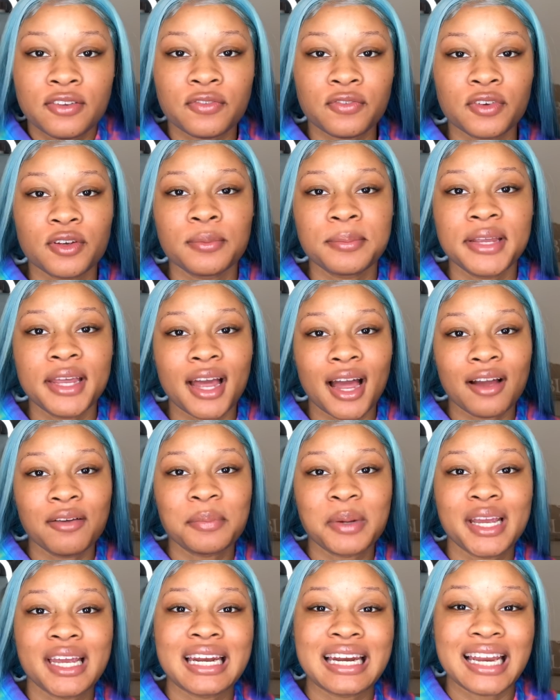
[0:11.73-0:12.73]
You feel me?
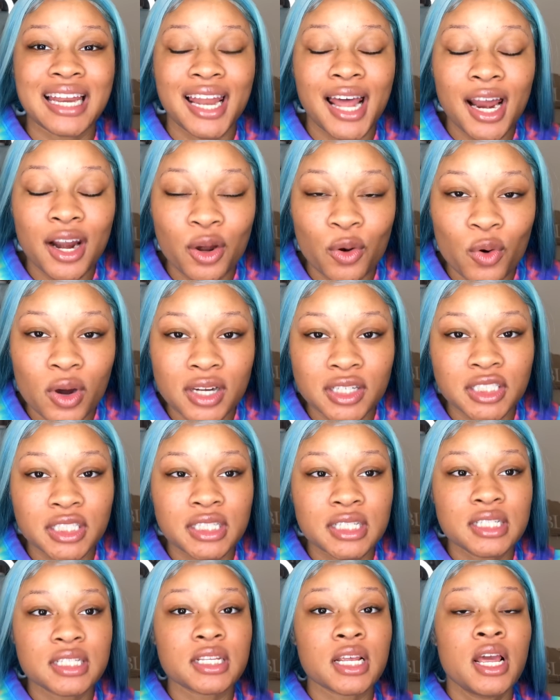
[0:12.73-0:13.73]
I've been getting a lot of questions,